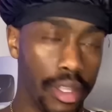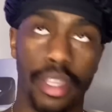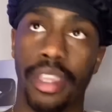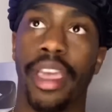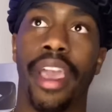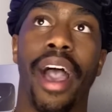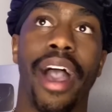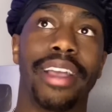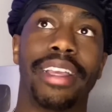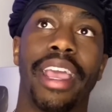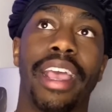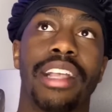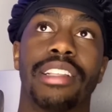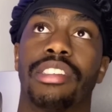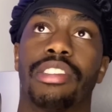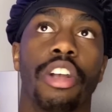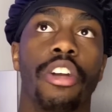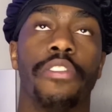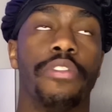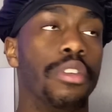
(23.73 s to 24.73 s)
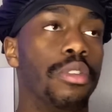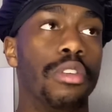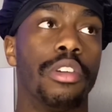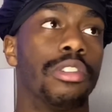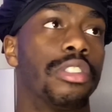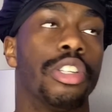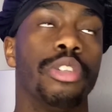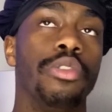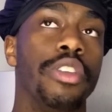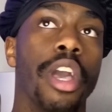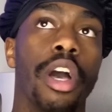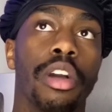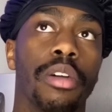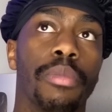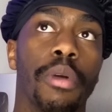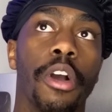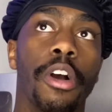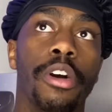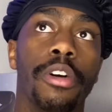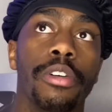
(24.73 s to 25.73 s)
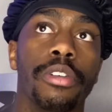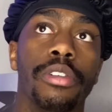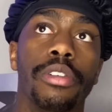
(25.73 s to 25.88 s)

Yeah, I can't serve you. You're too young, bro.